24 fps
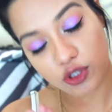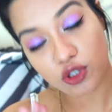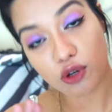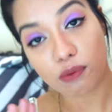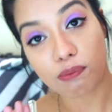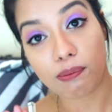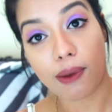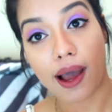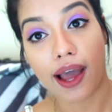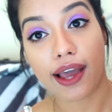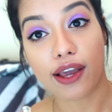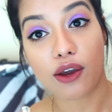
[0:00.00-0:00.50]
So
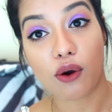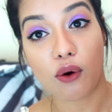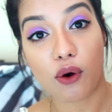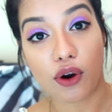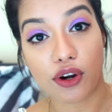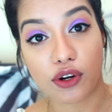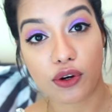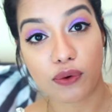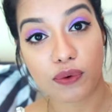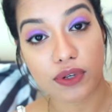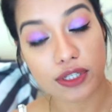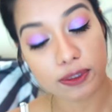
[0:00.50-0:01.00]
my
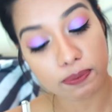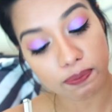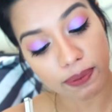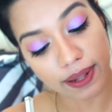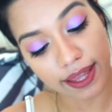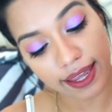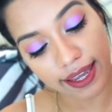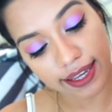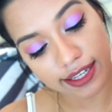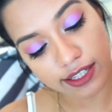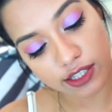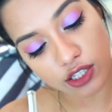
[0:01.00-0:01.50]
order was
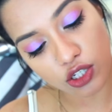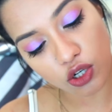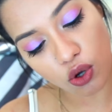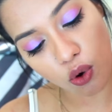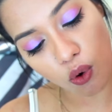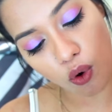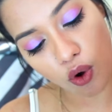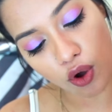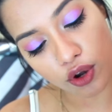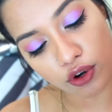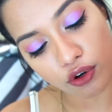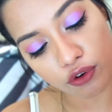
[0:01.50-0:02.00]
placed
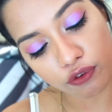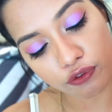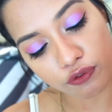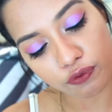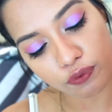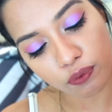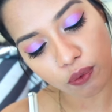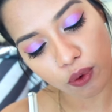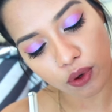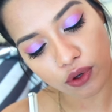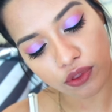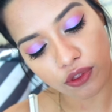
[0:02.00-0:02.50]
on
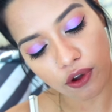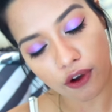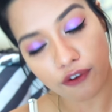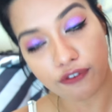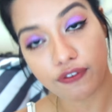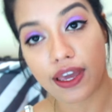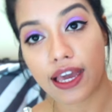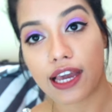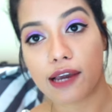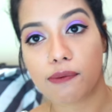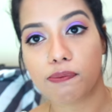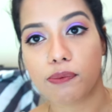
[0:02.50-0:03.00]
4th
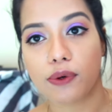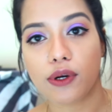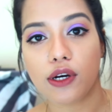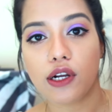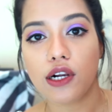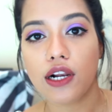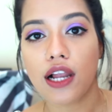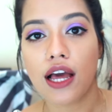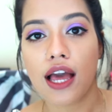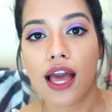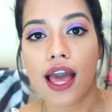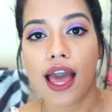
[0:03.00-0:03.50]
of
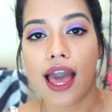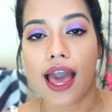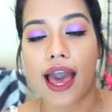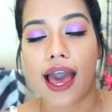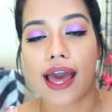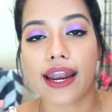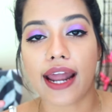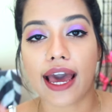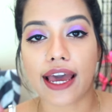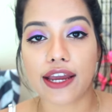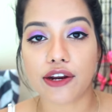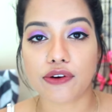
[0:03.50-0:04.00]
April
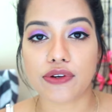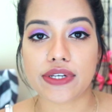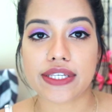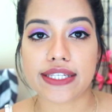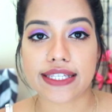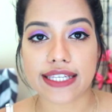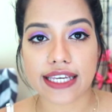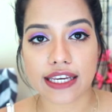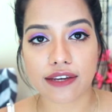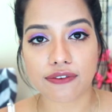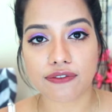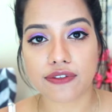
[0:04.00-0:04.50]
and I
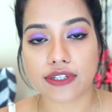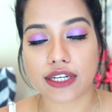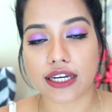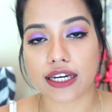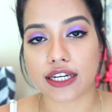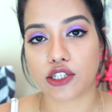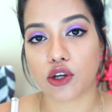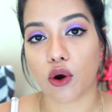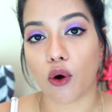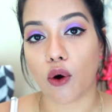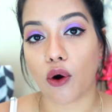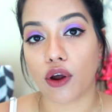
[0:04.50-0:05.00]
received
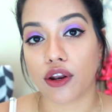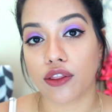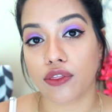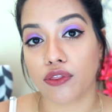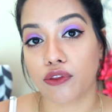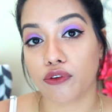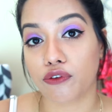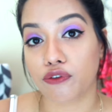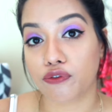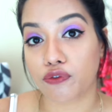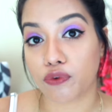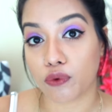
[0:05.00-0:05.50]
it
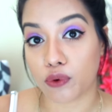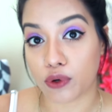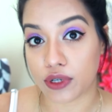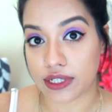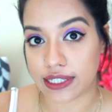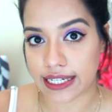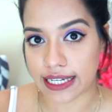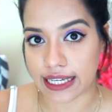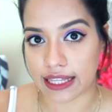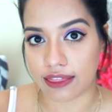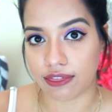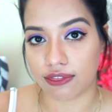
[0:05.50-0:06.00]
on the
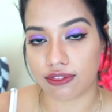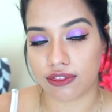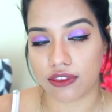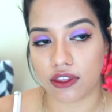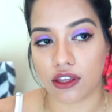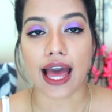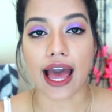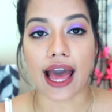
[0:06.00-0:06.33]
14th,